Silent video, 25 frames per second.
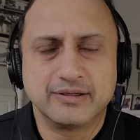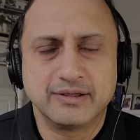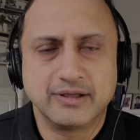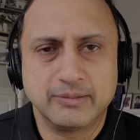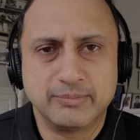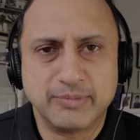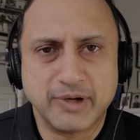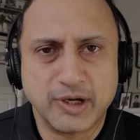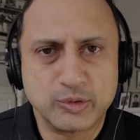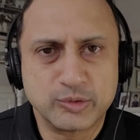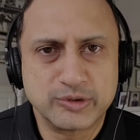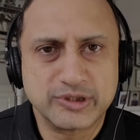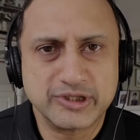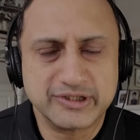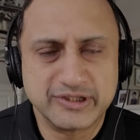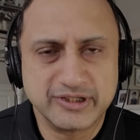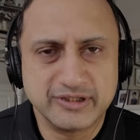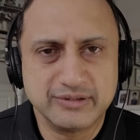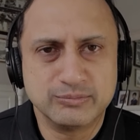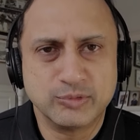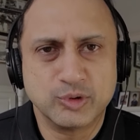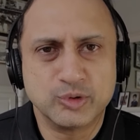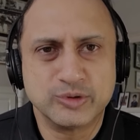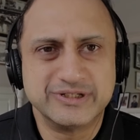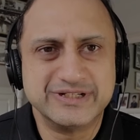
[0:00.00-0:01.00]
about it
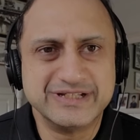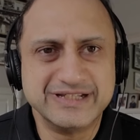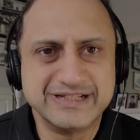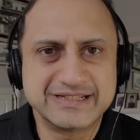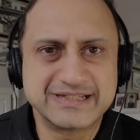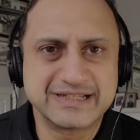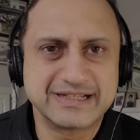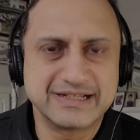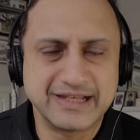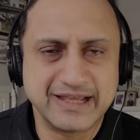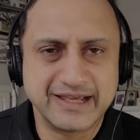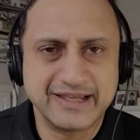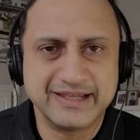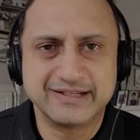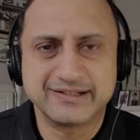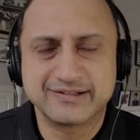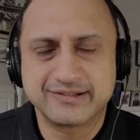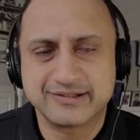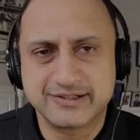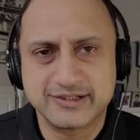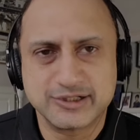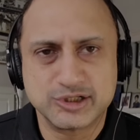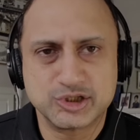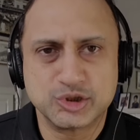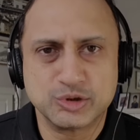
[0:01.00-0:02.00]
in more detail, I
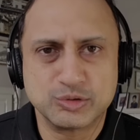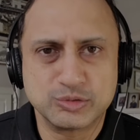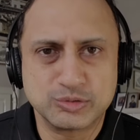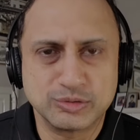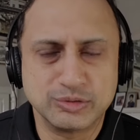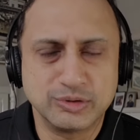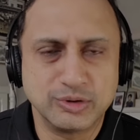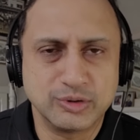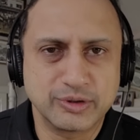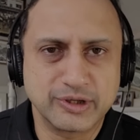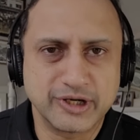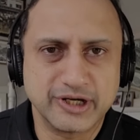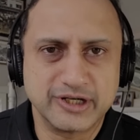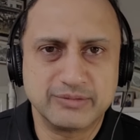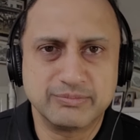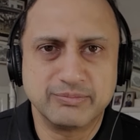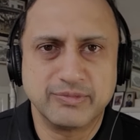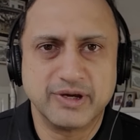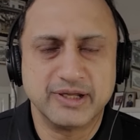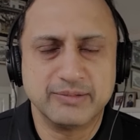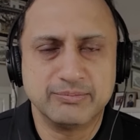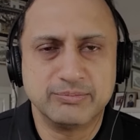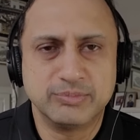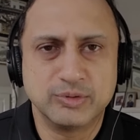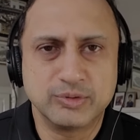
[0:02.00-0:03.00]
encourage you to look at
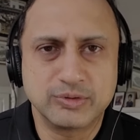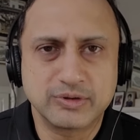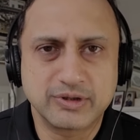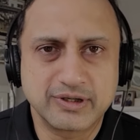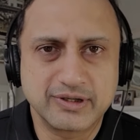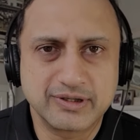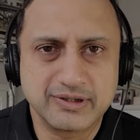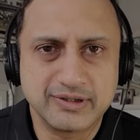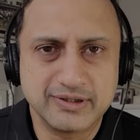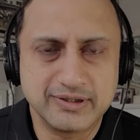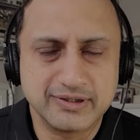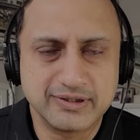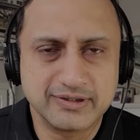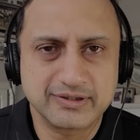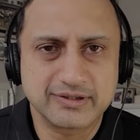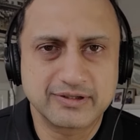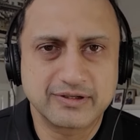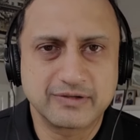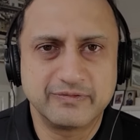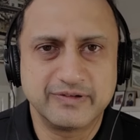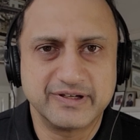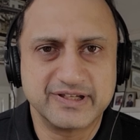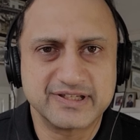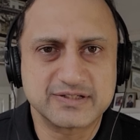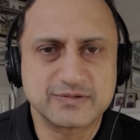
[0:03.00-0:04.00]
my book, uh,
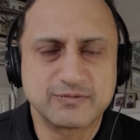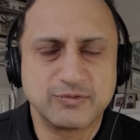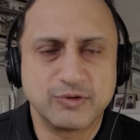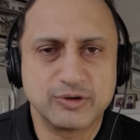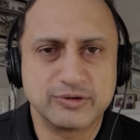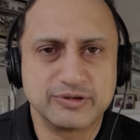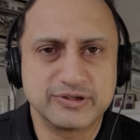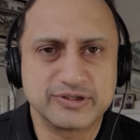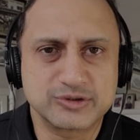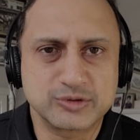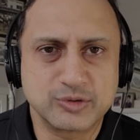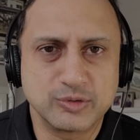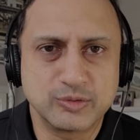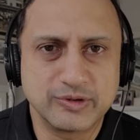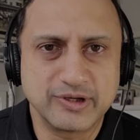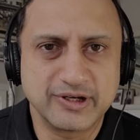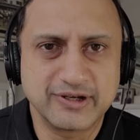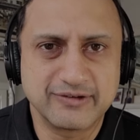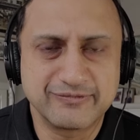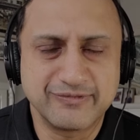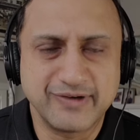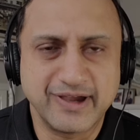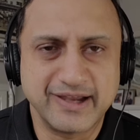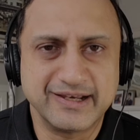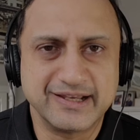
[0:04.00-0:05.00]
Quest for Restoring
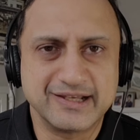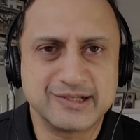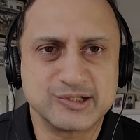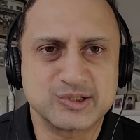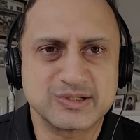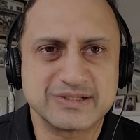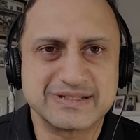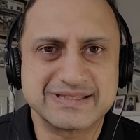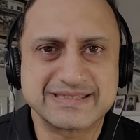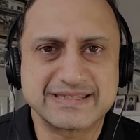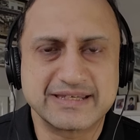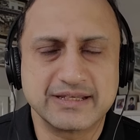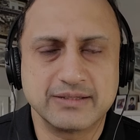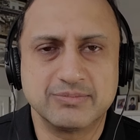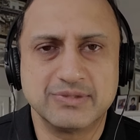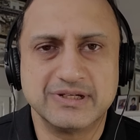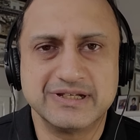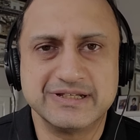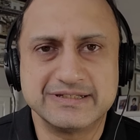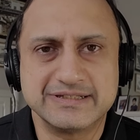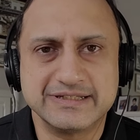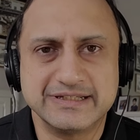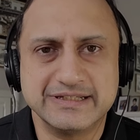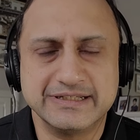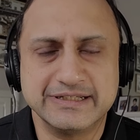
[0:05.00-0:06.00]
Financial
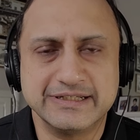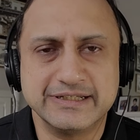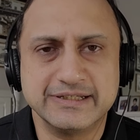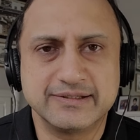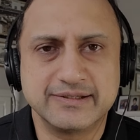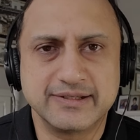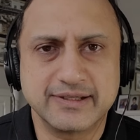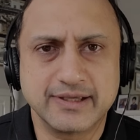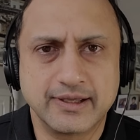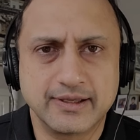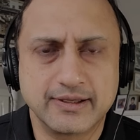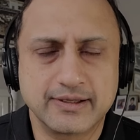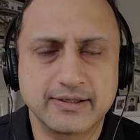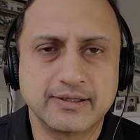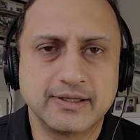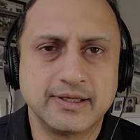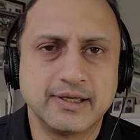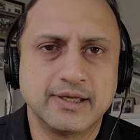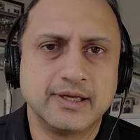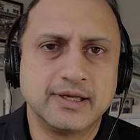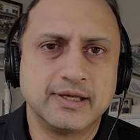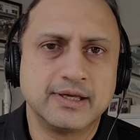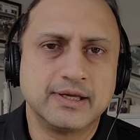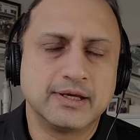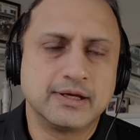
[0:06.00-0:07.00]
Stability in India,
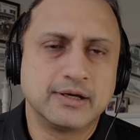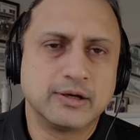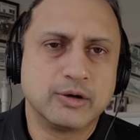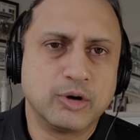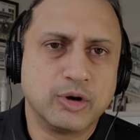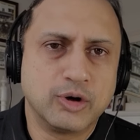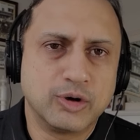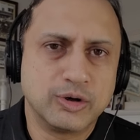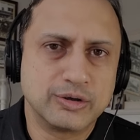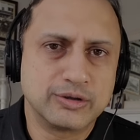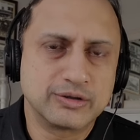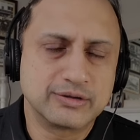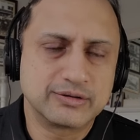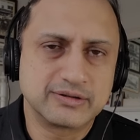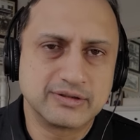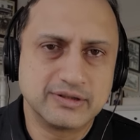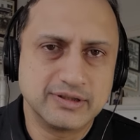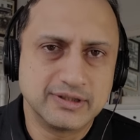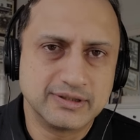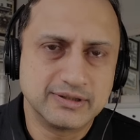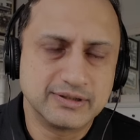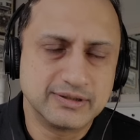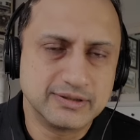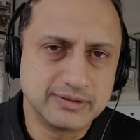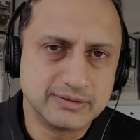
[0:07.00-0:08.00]
or,
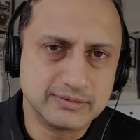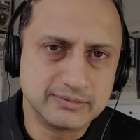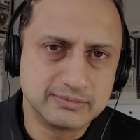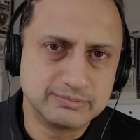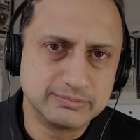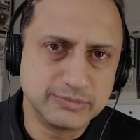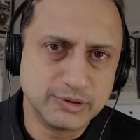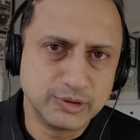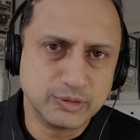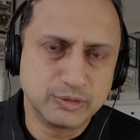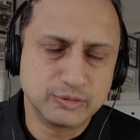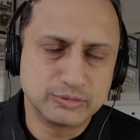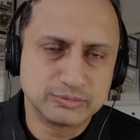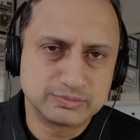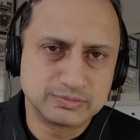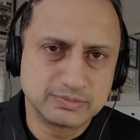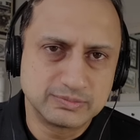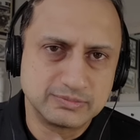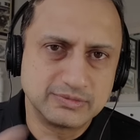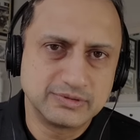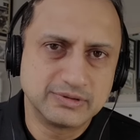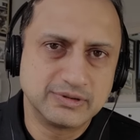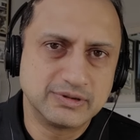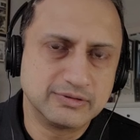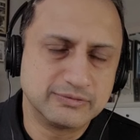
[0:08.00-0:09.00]
uh, you know,
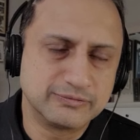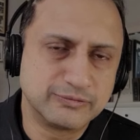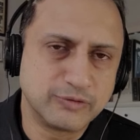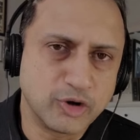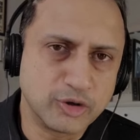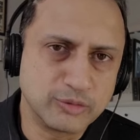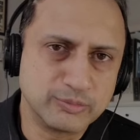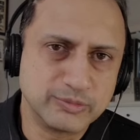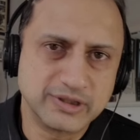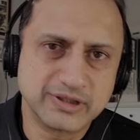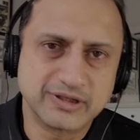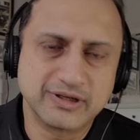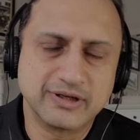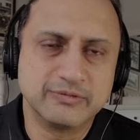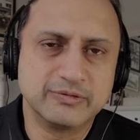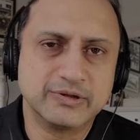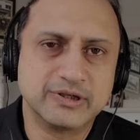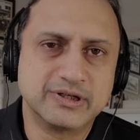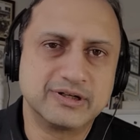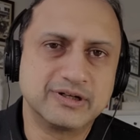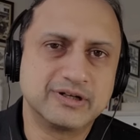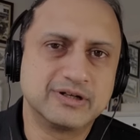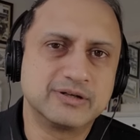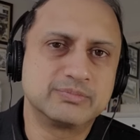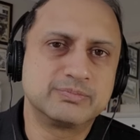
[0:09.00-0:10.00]
former
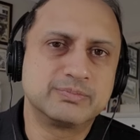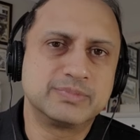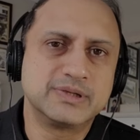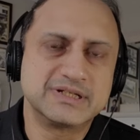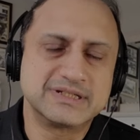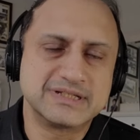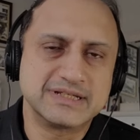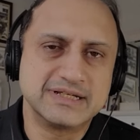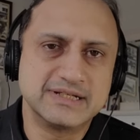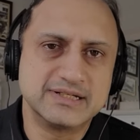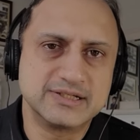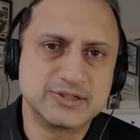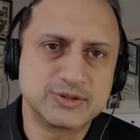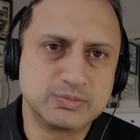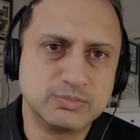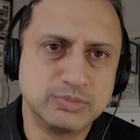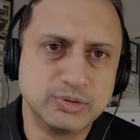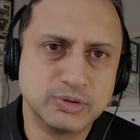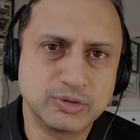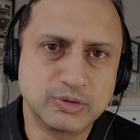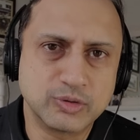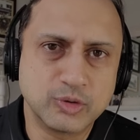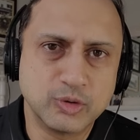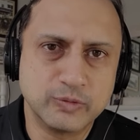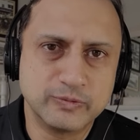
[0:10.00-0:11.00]
Governor Patel's
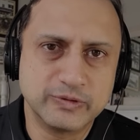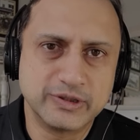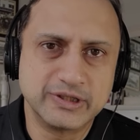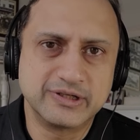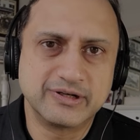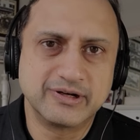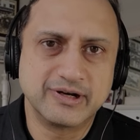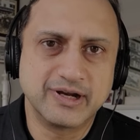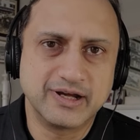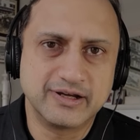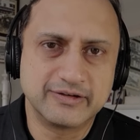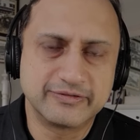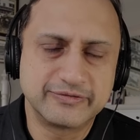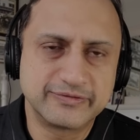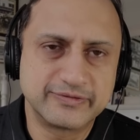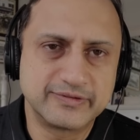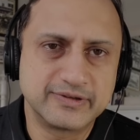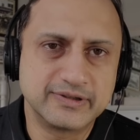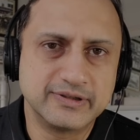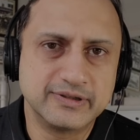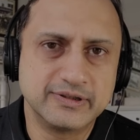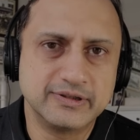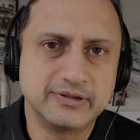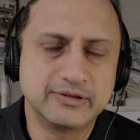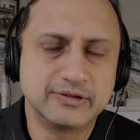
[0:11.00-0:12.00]
book, Overdraft,
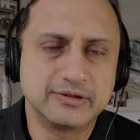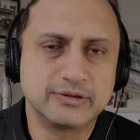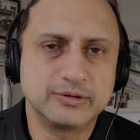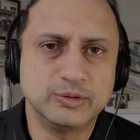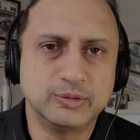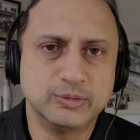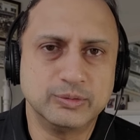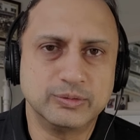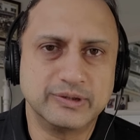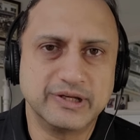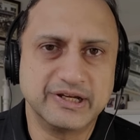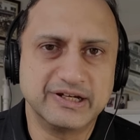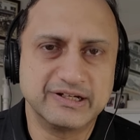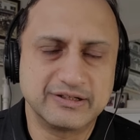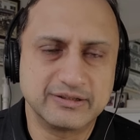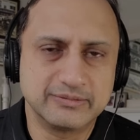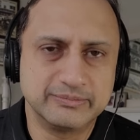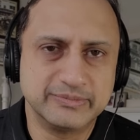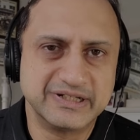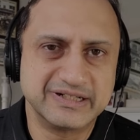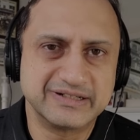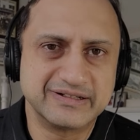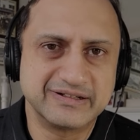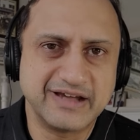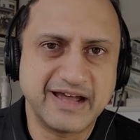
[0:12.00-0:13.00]
uh, to get a
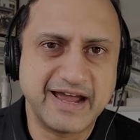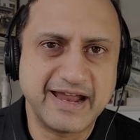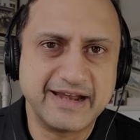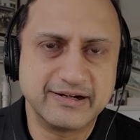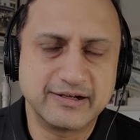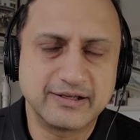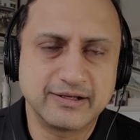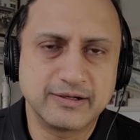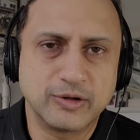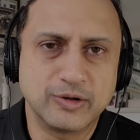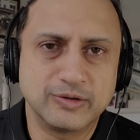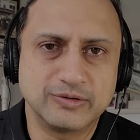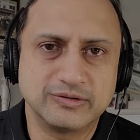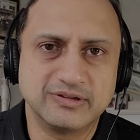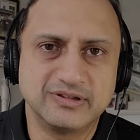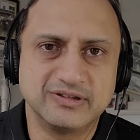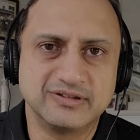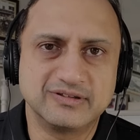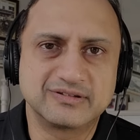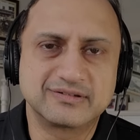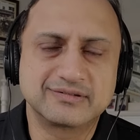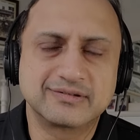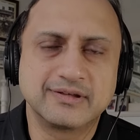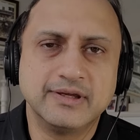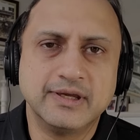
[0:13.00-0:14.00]
better handle on
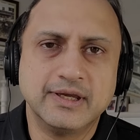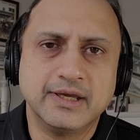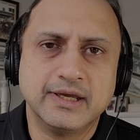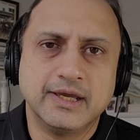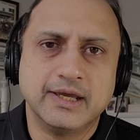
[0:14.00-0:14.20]
this.